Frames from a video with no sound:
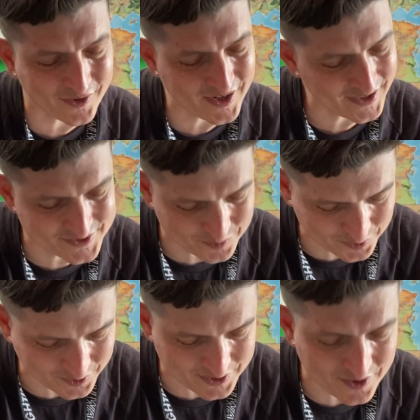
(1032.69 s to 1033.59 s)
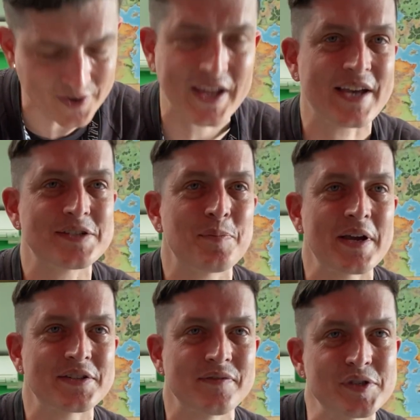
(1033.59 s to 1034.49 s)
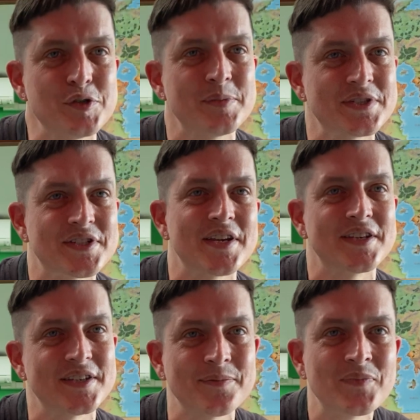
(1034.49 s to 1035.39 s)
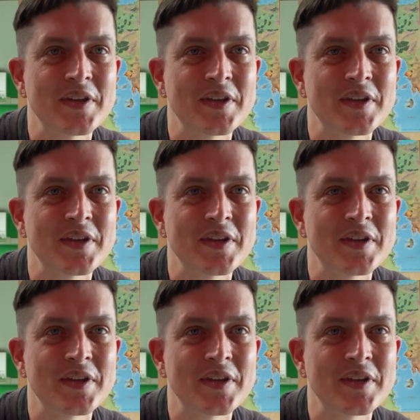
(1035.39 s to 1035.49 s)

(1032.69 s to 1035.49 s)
kinds of really dark aspects of the human psyche.